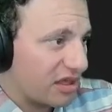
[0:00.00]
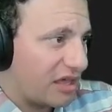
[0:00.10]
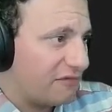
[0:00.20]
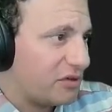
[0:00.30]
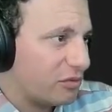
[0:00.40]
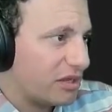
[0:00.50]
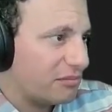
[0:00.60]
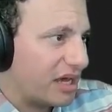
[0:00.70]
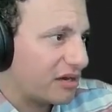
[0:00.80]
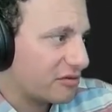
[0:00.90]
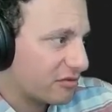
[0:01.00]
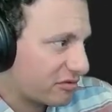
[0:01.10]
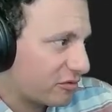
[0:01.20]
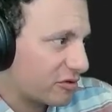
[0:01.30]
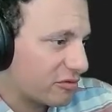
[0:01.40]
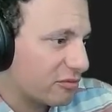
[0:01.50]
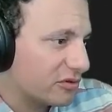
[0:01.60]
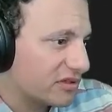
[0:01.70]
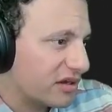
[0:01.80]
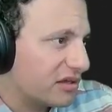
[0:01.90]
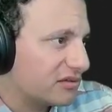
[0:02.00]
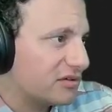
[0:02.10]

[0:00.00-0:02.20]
heavy weight batteries and see where it's bolted on